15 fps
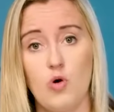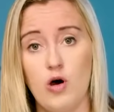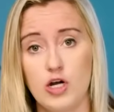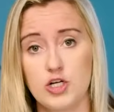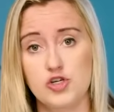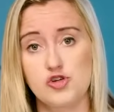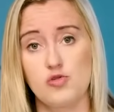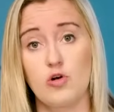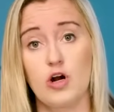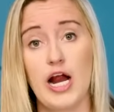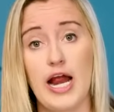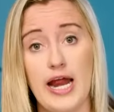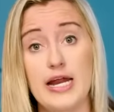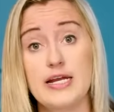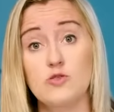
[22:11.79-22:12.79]
onshore
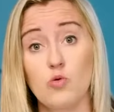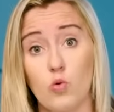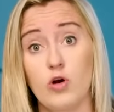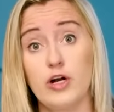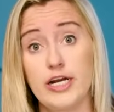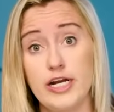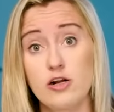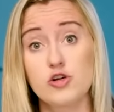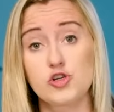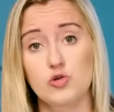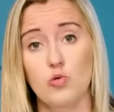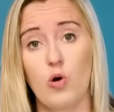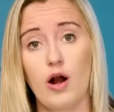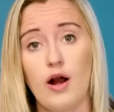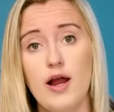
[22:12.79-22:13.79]
and or
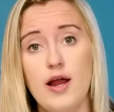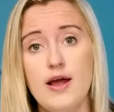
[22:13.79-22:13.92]
nearshore.